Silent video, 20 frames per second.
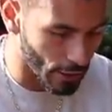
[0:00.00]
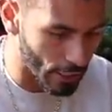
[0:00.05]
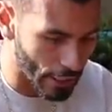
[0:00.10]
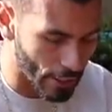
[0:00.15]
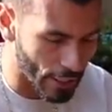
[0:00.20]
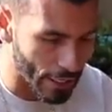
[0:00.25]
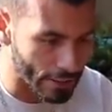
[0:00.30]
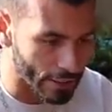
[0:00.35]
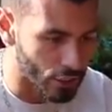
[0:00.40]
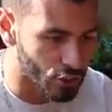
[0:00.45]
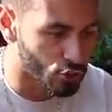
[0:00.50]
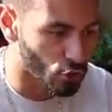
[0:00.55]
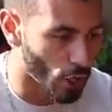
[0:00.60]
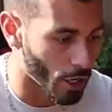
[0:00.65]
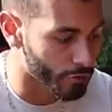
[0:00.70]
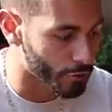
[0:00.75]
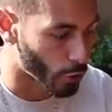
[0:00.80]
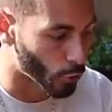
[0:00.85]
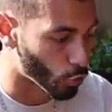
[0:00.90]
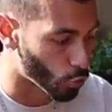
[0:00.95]
right here, and these
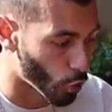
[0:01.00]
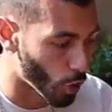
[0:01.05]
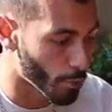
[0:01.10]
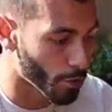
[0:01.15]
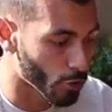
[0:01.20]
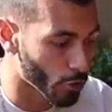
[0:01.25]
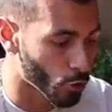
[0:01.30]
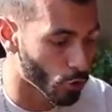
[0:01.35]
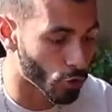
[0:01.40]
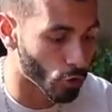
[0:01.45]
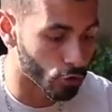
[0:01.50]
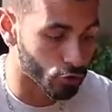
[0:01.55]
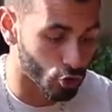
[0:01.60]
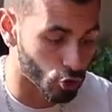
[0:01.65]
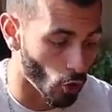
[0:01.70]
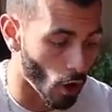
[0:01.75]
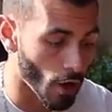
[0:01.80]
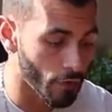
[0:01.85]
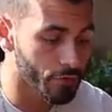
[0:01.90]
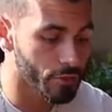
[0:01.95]
troughs are rubber
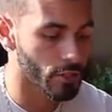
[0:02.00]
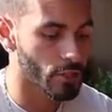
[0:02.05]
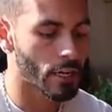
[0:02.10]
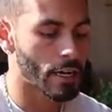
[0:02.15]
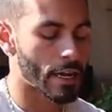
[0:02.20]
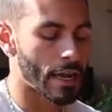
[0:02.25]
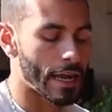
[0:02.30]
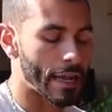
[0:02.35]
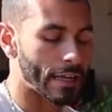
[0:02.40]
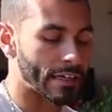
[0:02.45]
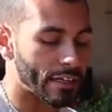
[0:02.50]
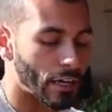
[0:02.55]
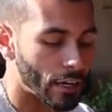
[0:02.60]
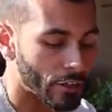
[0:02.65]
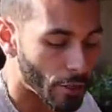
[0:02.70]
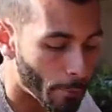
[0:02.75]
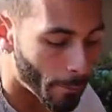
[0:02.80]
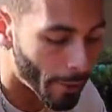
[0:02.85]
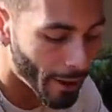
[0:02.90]
troughs, and on the